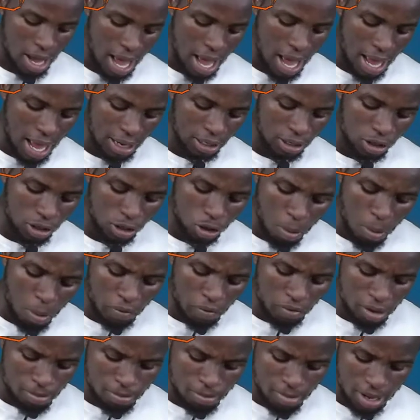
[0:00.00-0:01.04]
And
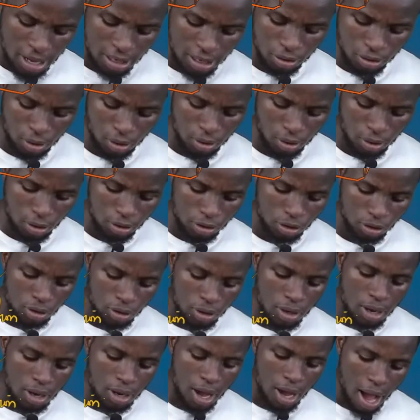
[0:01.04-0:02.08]
some of the methods
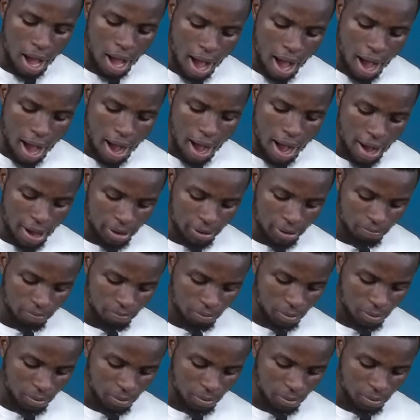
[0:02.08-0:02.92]
are,